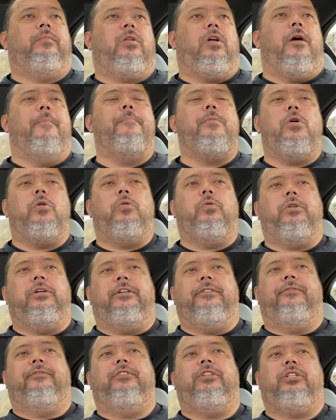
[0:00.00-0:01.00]
mode
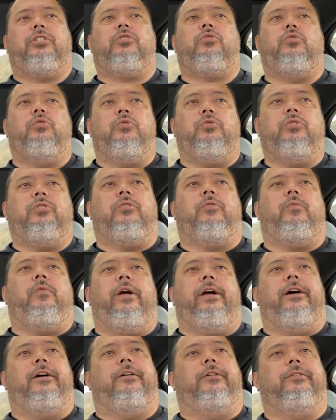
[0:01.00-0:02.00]
of just cruising
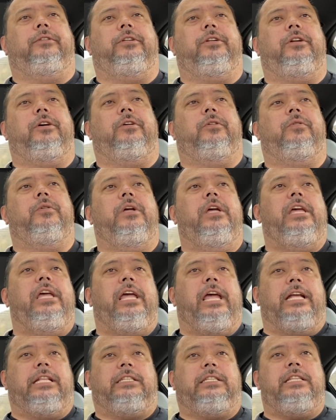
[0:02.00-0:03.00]
around. You know,
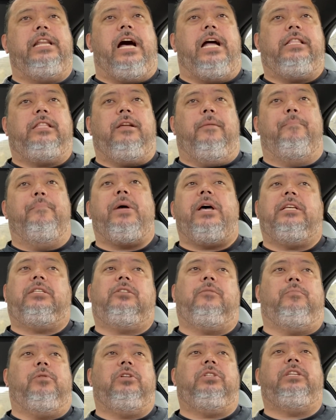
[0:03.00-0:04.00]
it's not the best
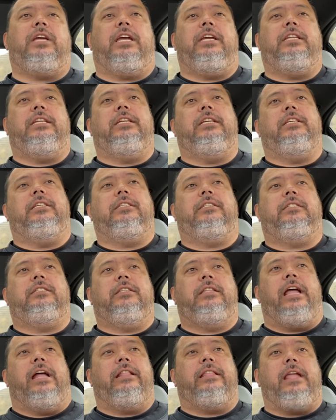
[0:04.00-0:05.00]
Mercedes
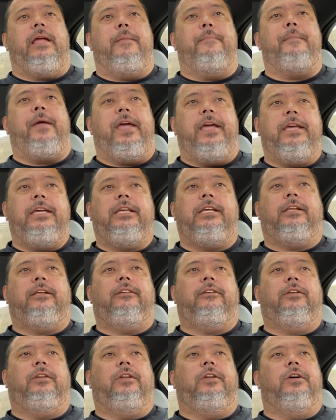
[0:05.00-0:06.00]
that they make,
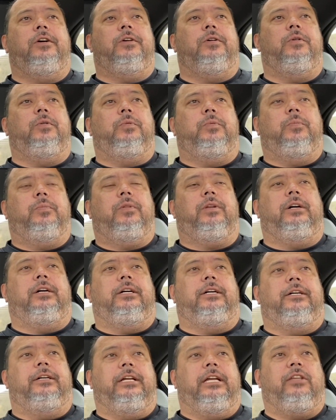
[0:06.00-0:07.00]
you
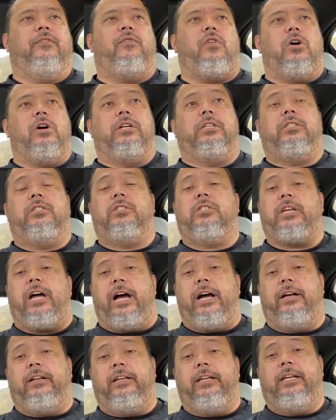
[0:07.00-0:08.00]
know, as far as
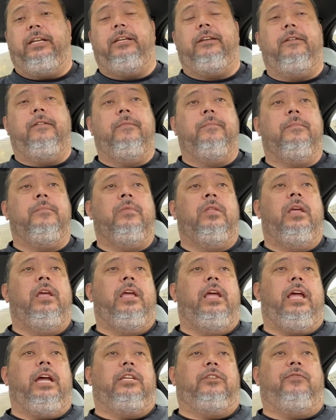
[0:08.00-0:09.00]

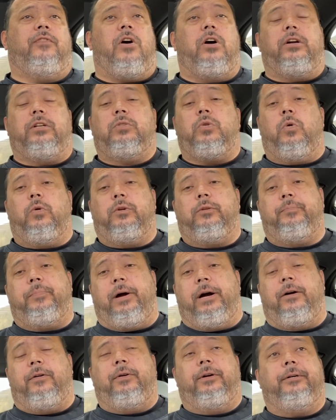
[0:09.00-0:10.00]
styling, as far as
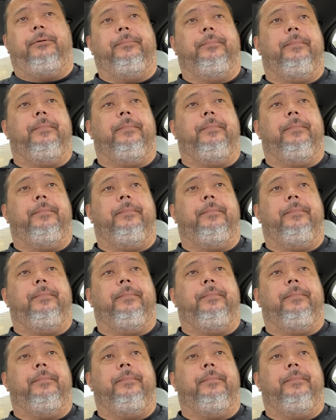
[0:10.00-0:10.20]
horsepower,